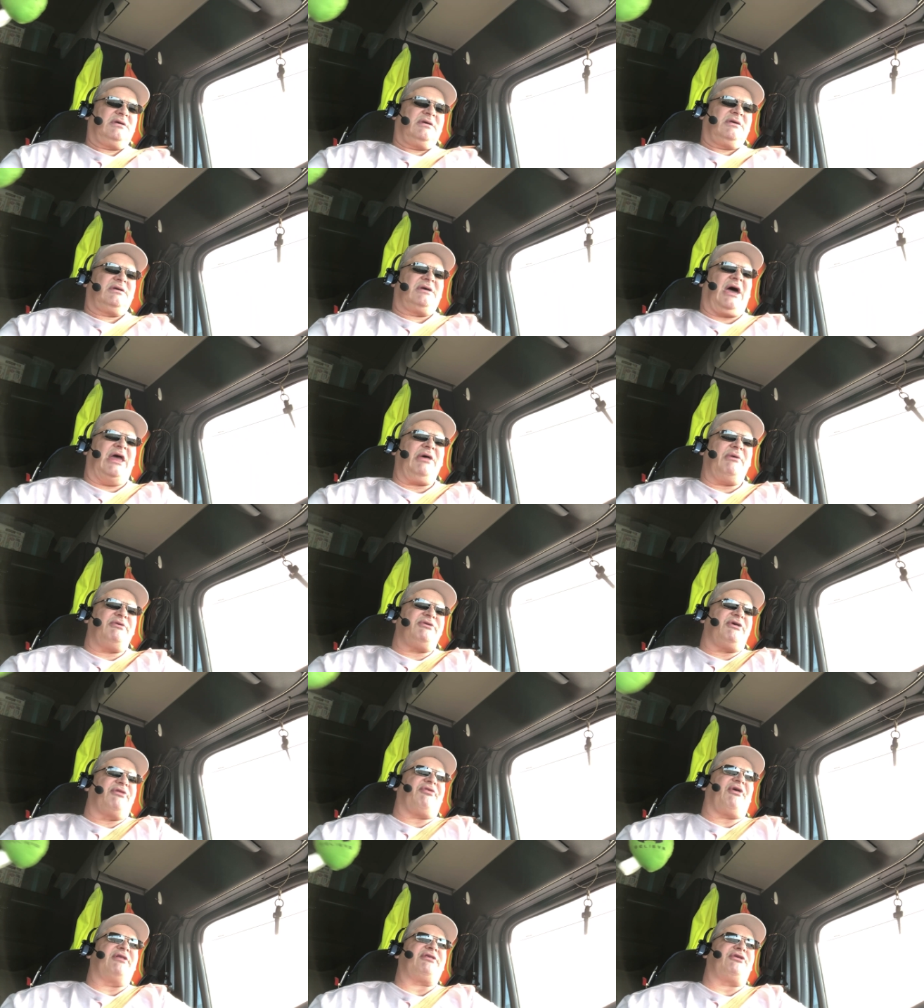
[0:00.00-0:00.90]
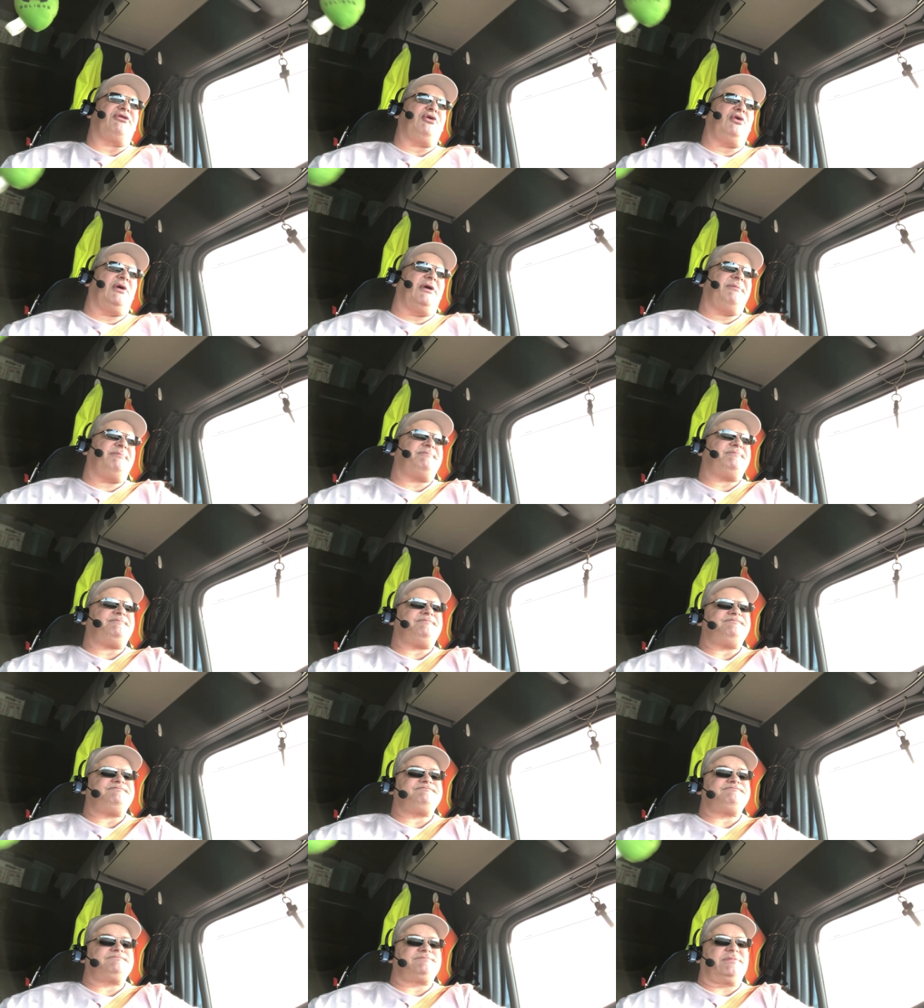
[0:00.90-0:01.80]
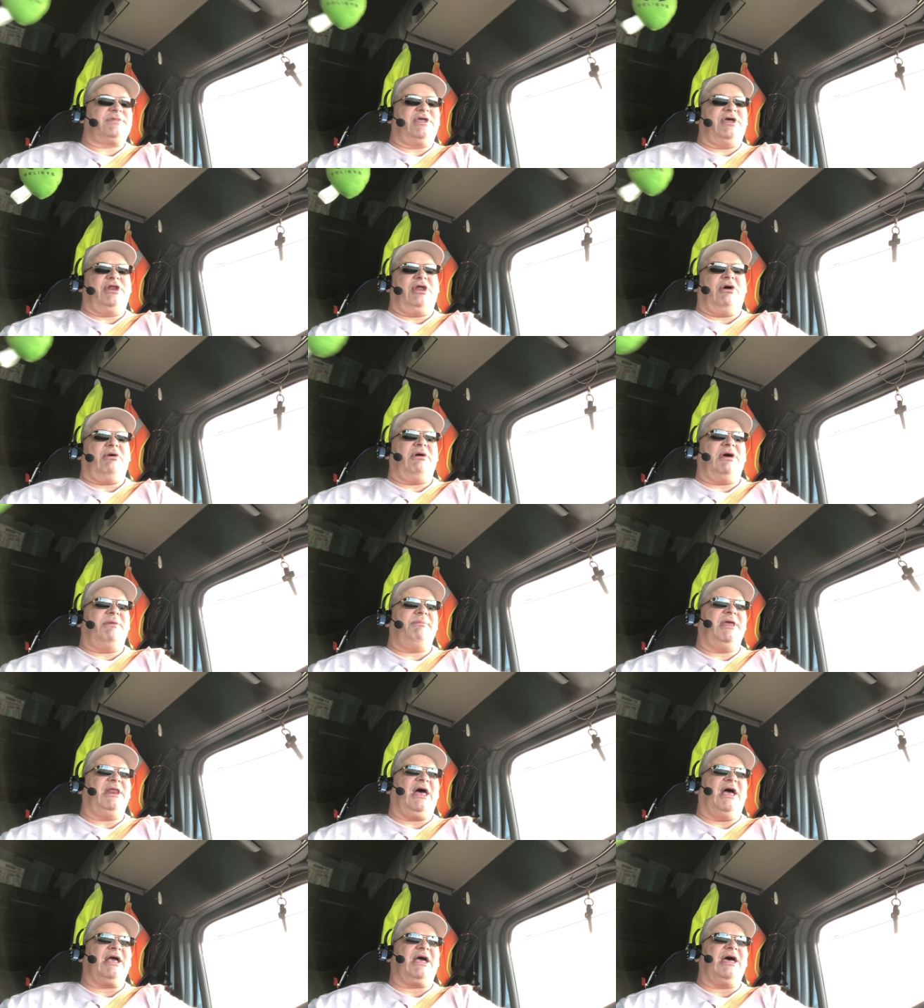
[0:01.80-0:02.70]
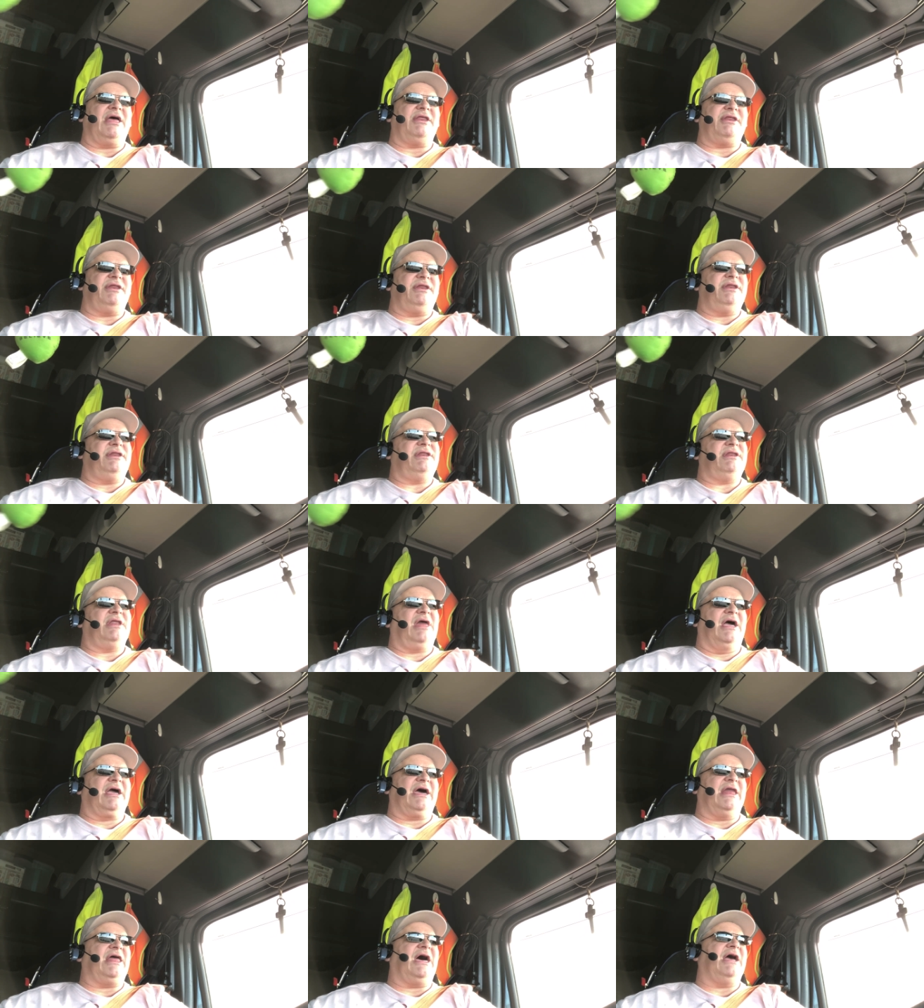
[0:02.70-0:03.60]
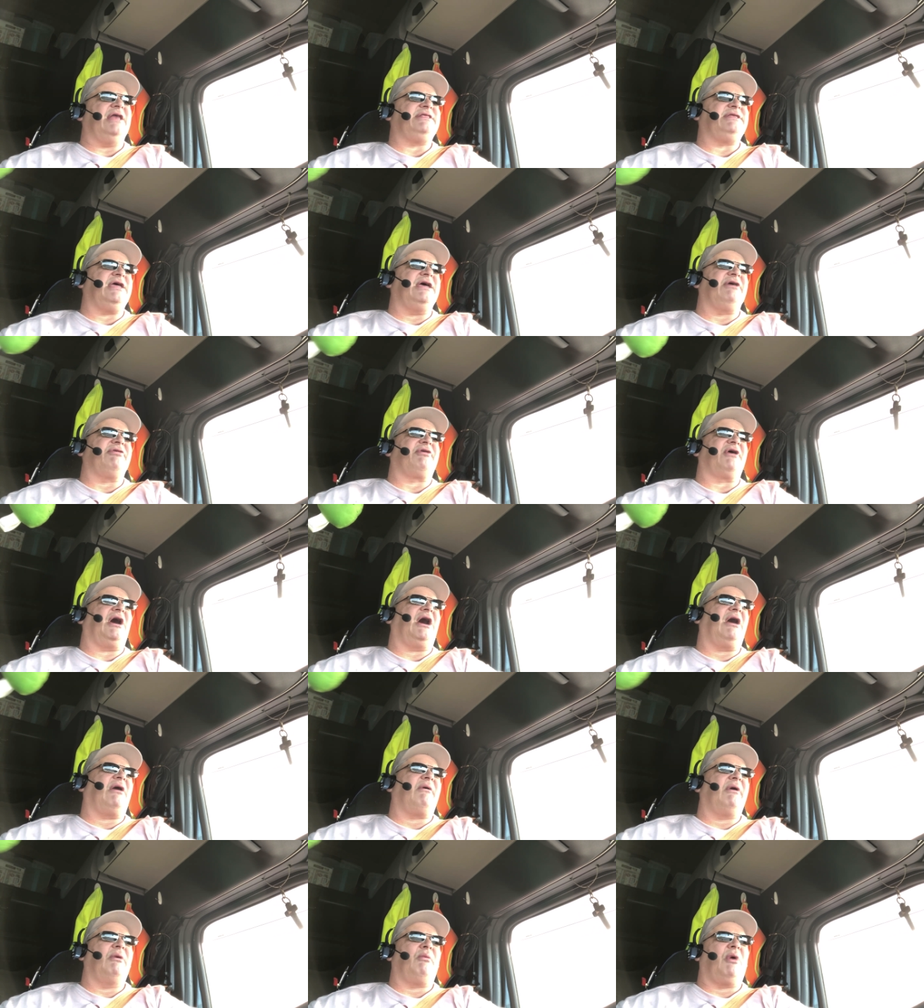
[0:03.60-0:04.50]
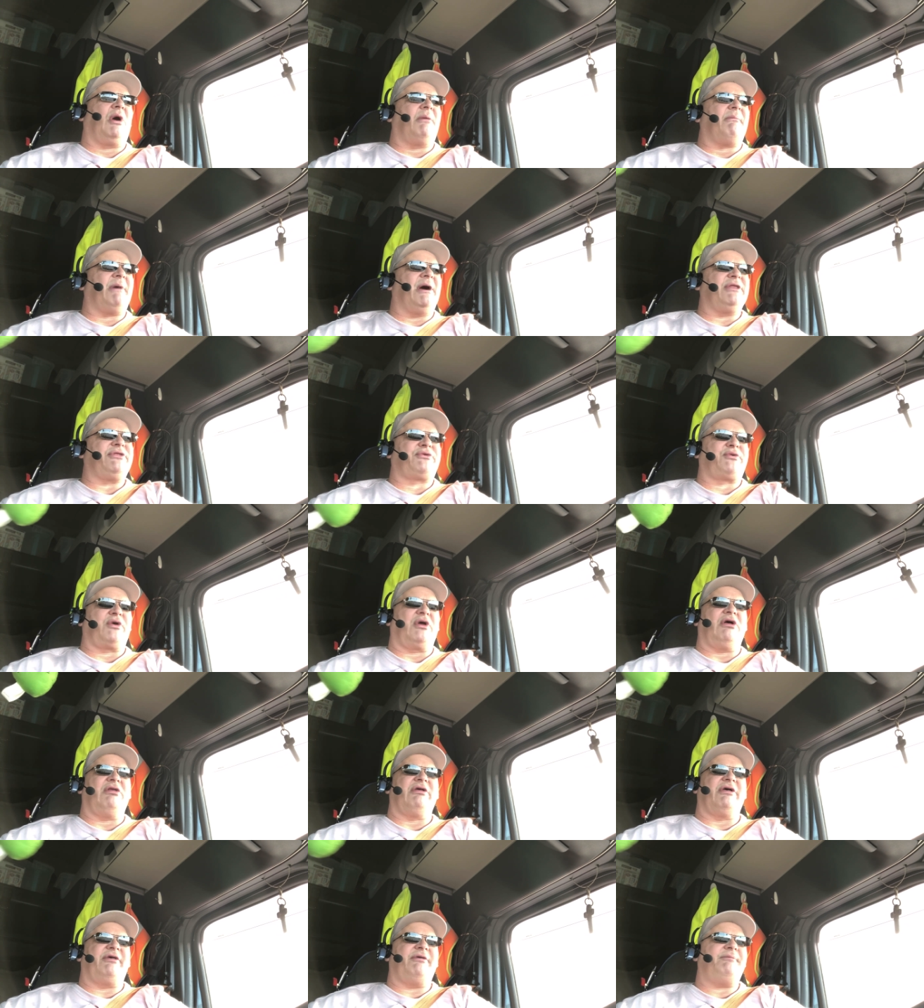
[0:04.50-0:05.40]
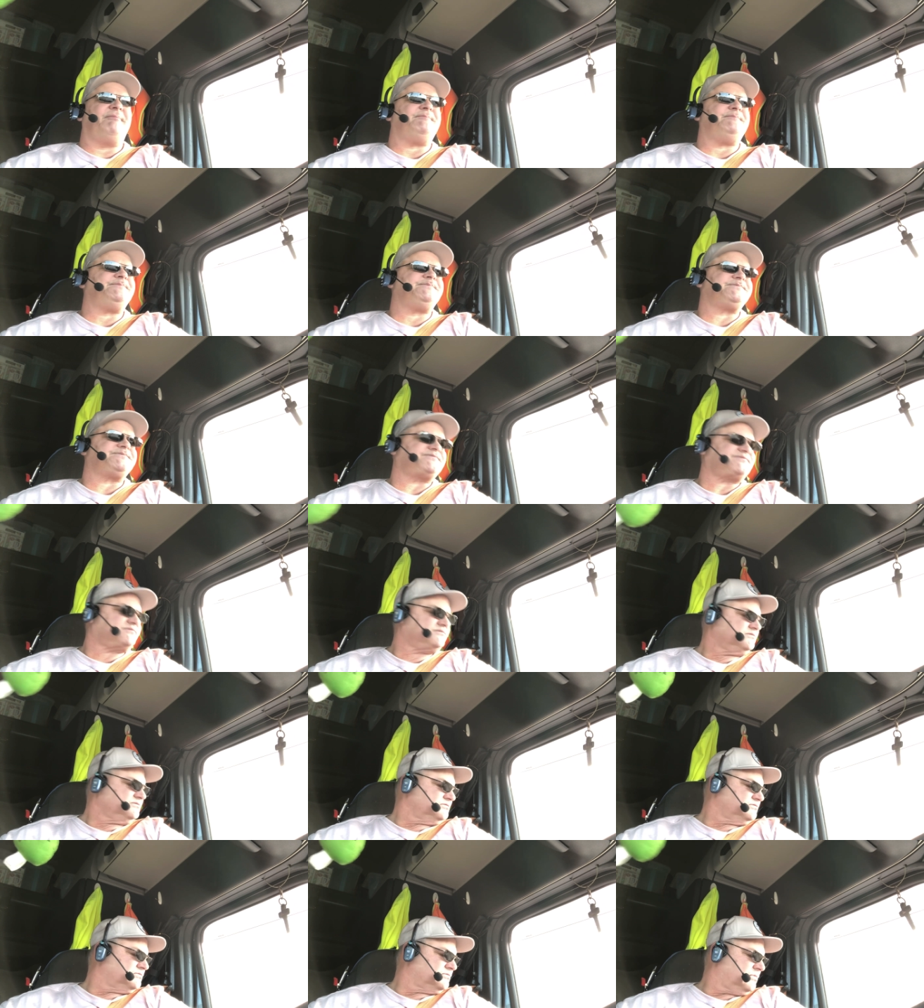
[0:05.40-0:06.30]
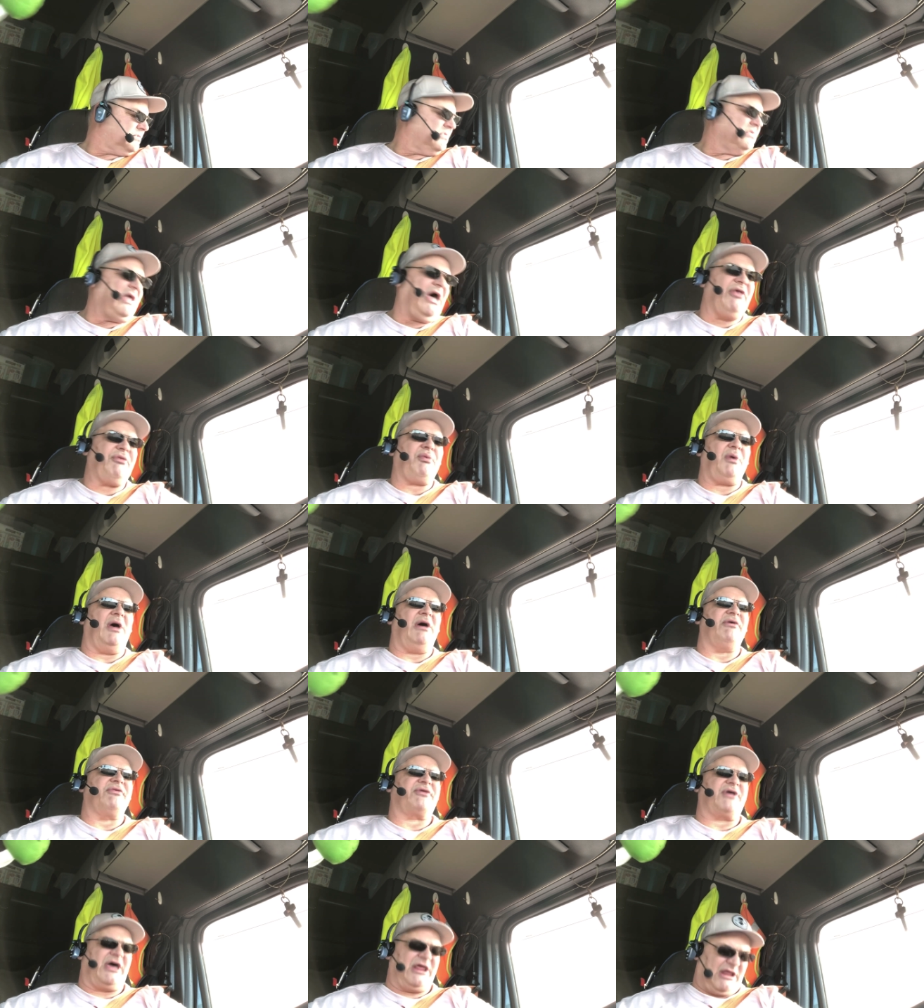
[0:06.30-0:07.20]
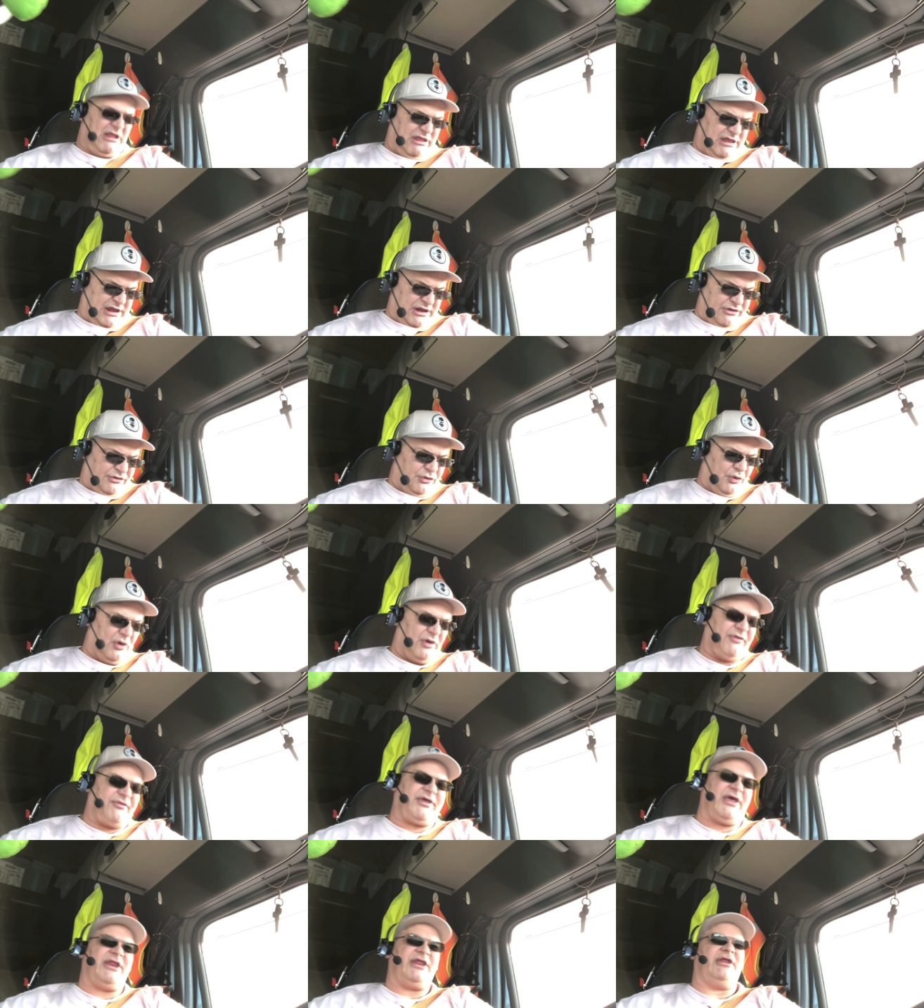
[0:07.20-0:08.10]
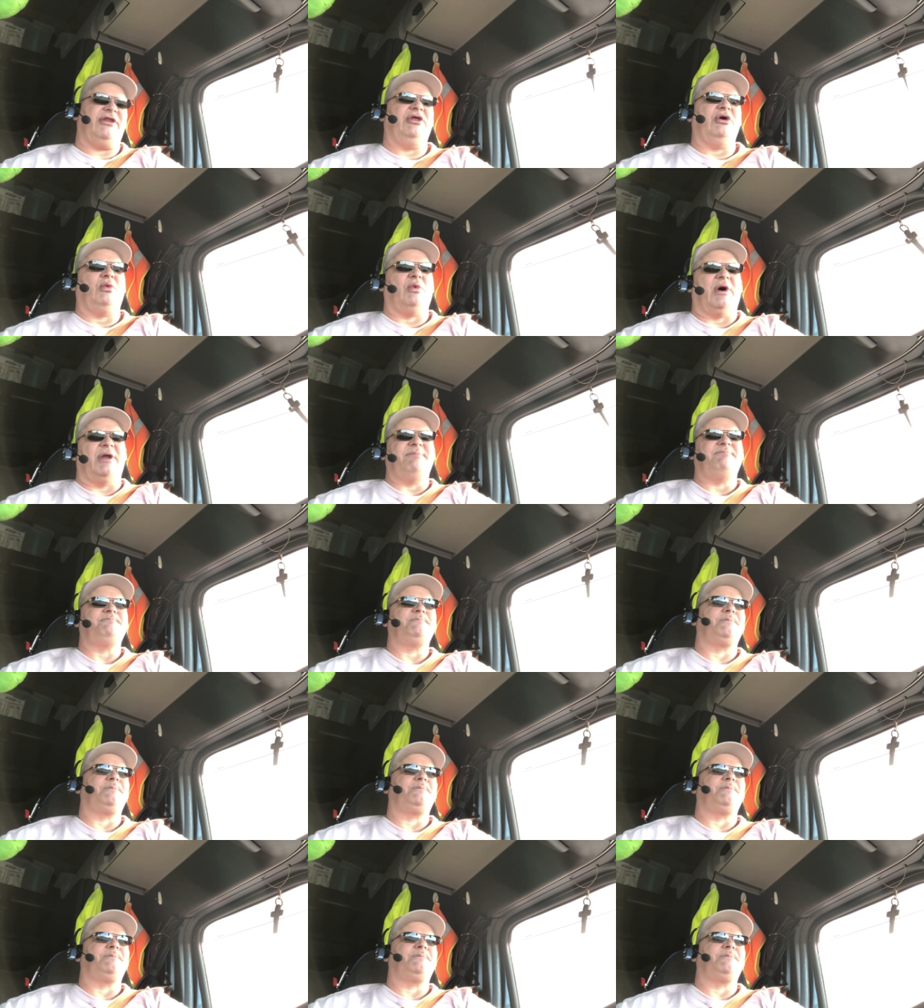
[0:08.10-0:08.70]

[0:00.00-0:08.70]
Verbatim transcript: kind of would just like to do it. You know, I mean, I got I got ideas of how I want my trailer. That's why I was kind of leaning towards getting a new one.